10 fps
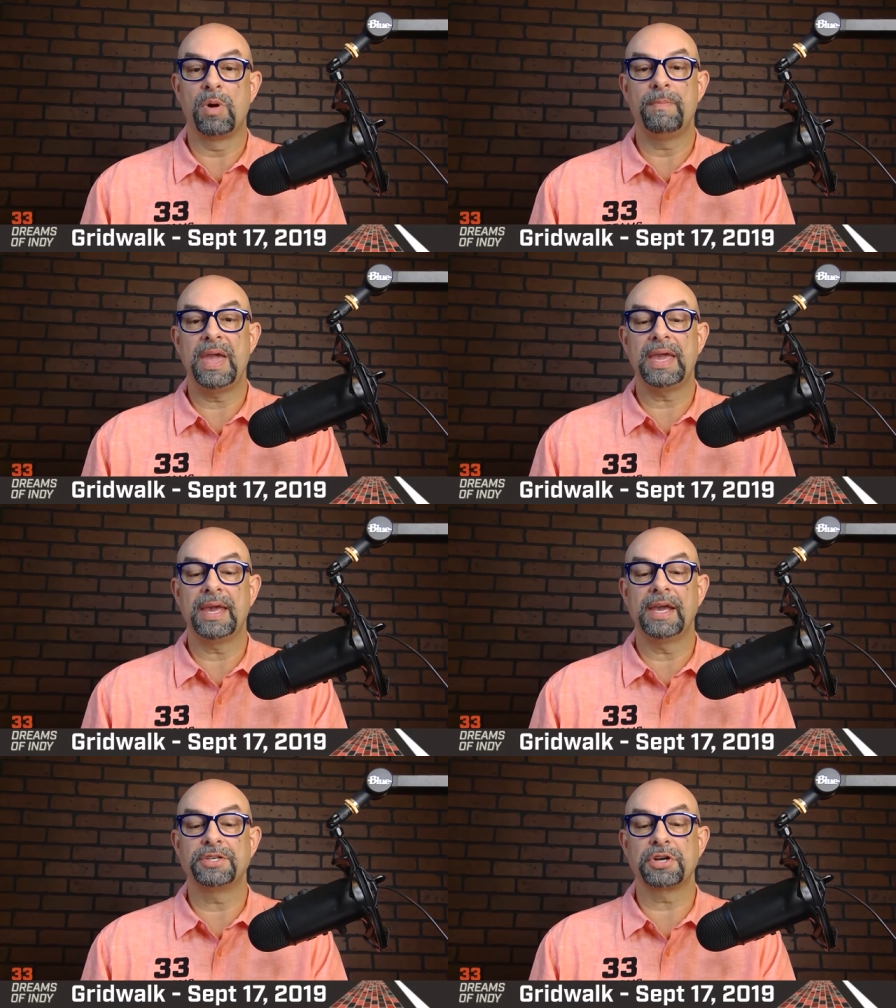making
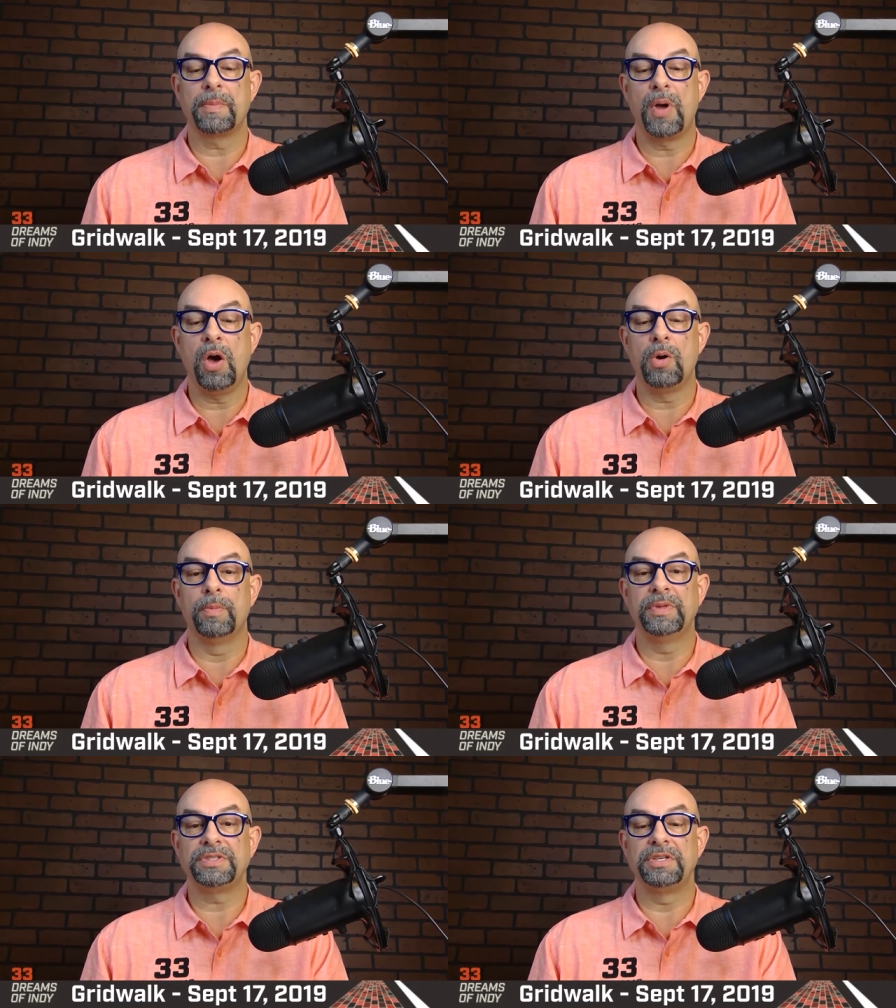a trip
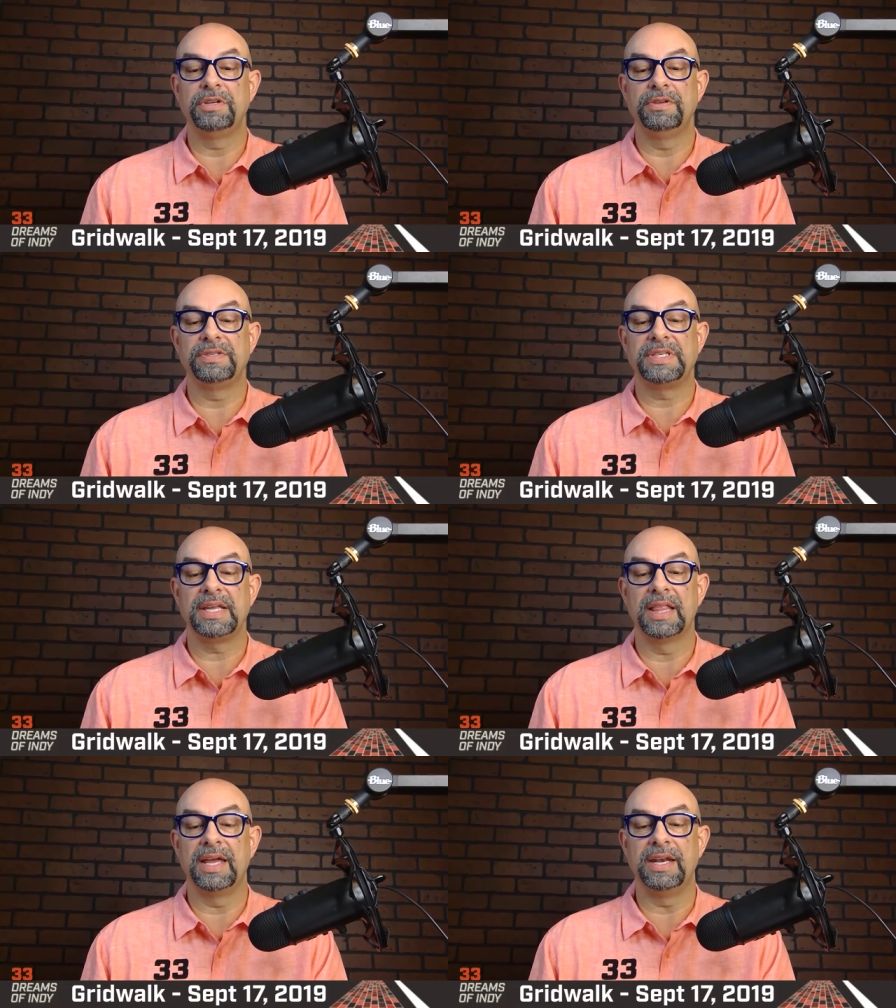home to New
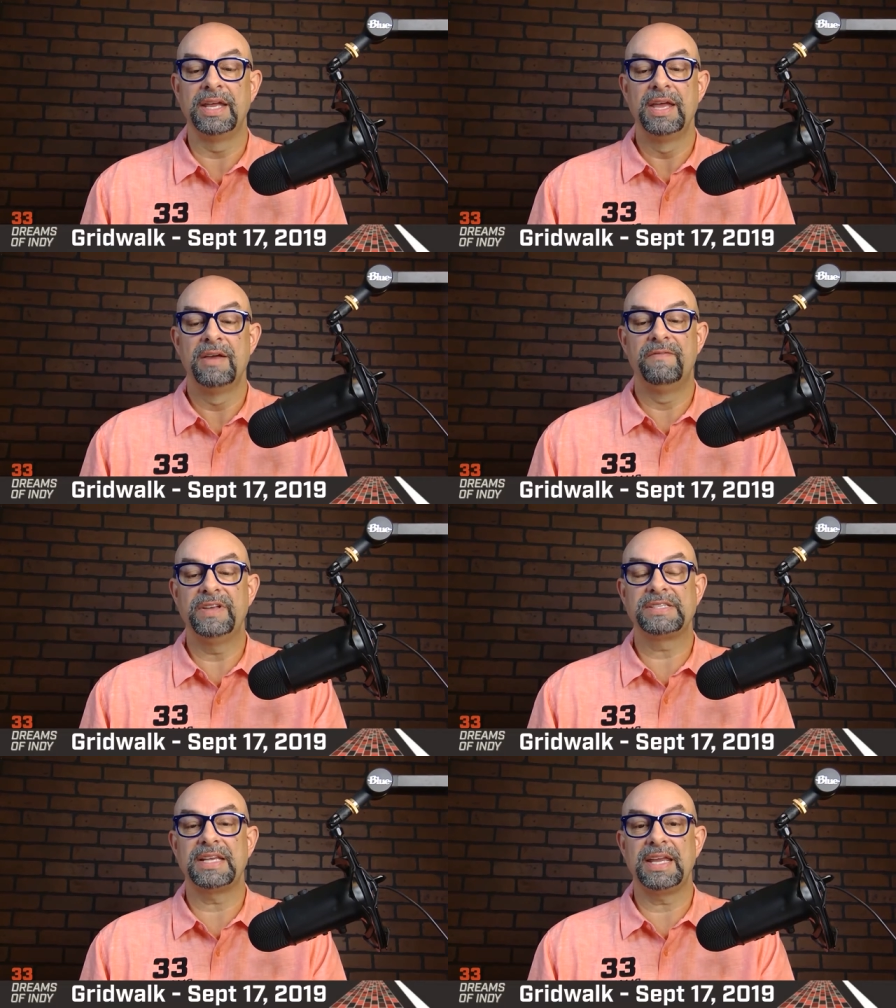Zealand,
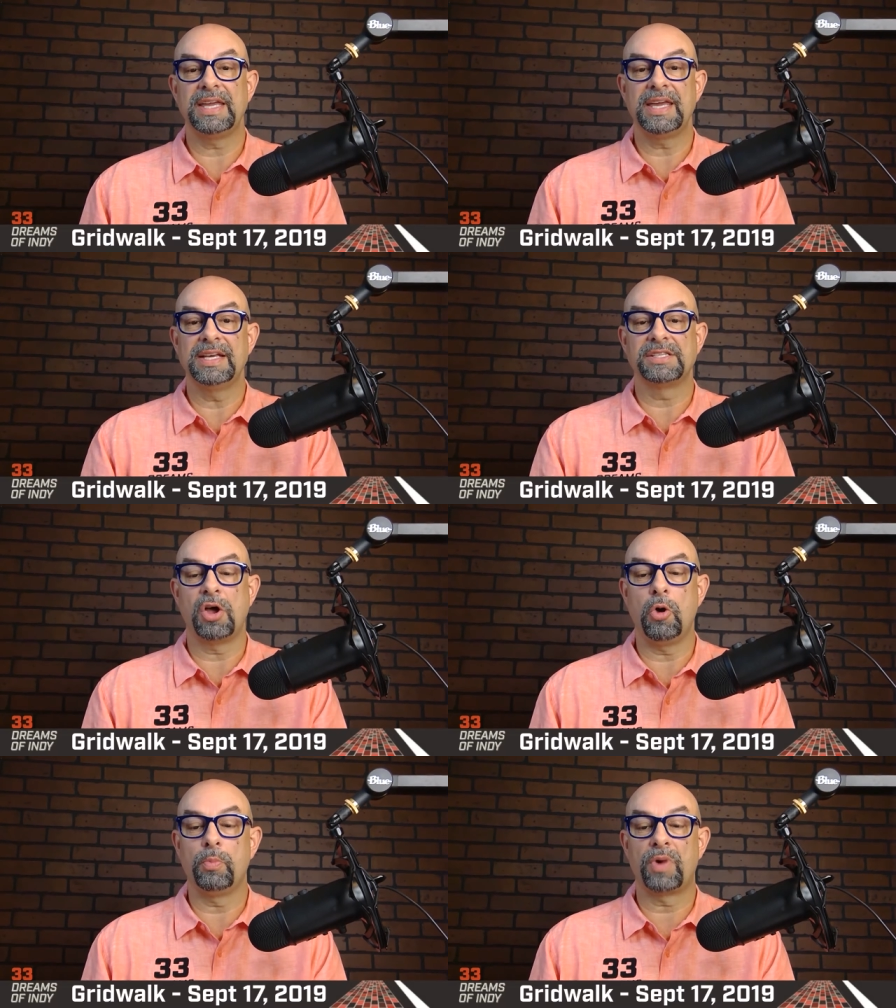visiting his
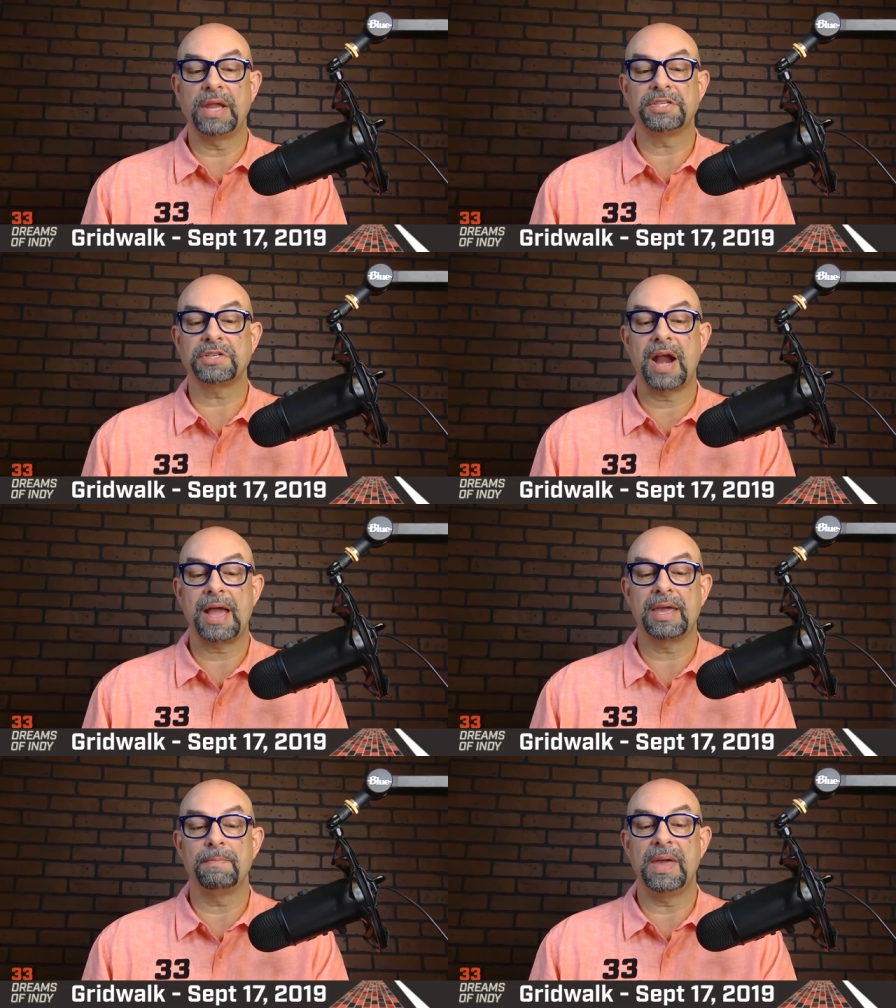home racetrack
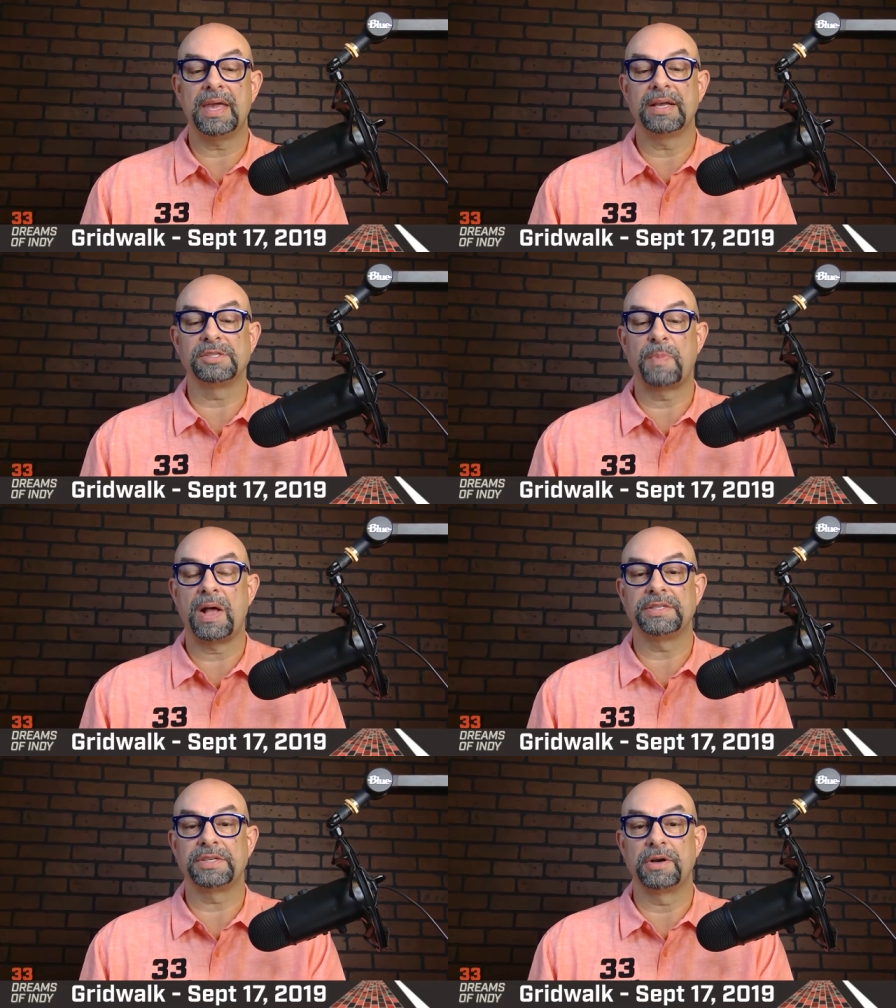and making a
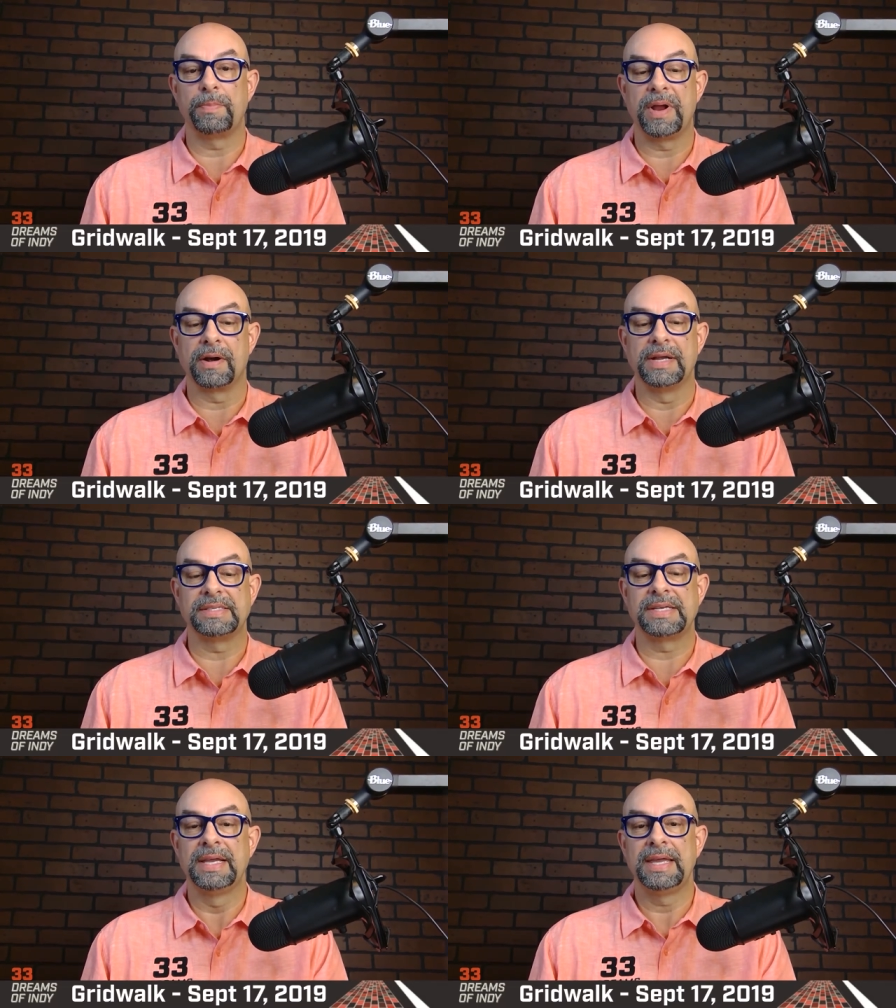sponsor
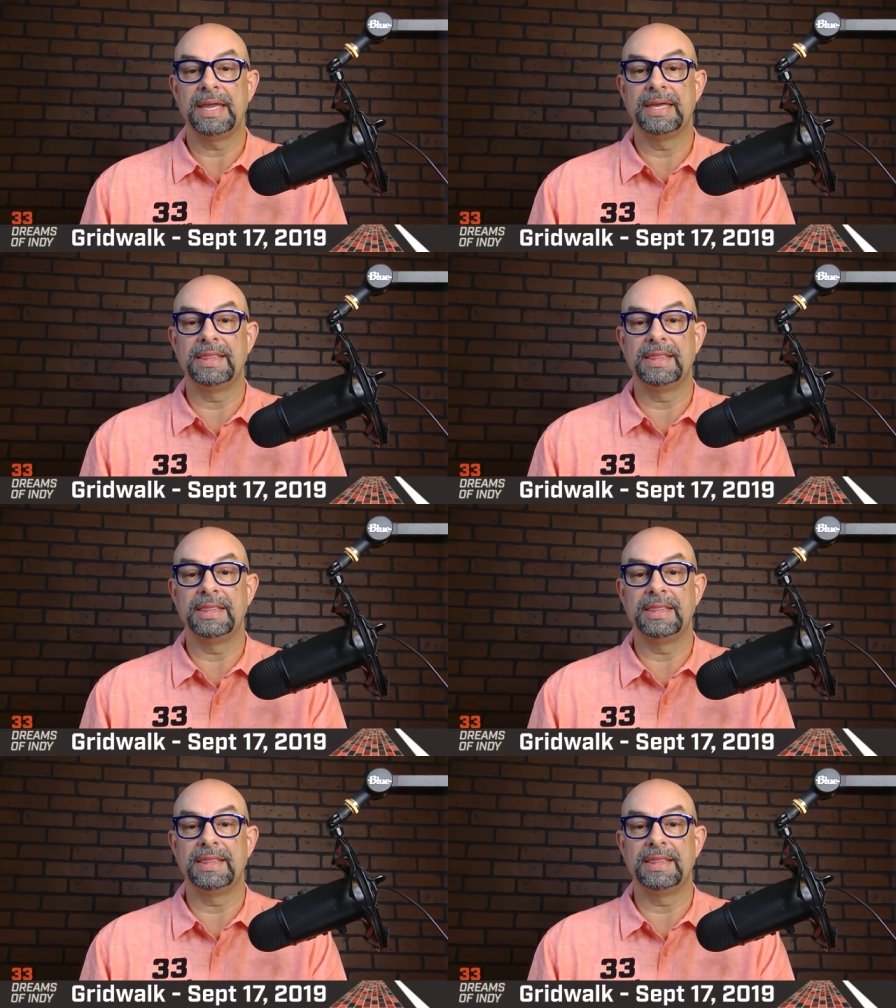appearance in